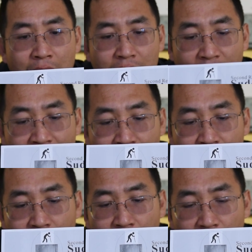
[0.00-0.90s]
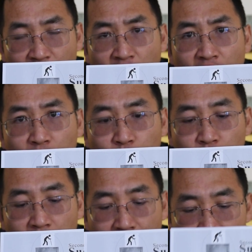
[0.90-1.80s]
then a
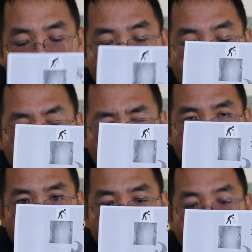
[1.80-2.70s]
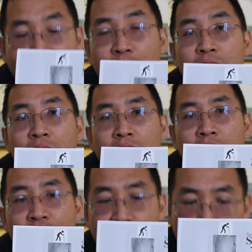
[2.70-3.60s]
cow, then him.
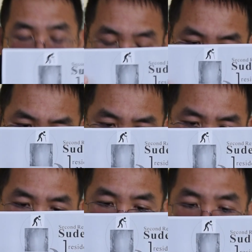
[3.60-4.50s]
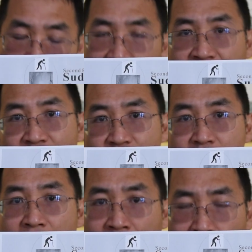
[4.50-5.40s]
So, this
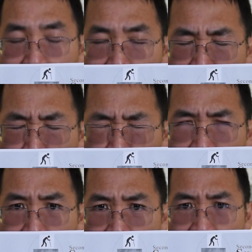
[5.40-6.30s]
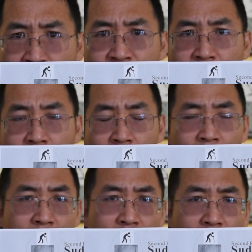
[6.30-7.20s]
case and with other
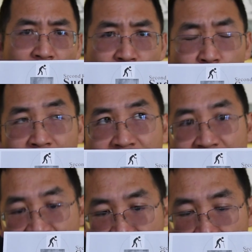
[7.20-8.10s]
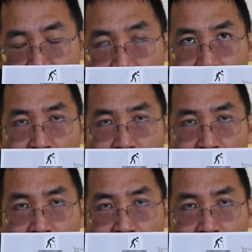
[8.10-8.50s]
3 cases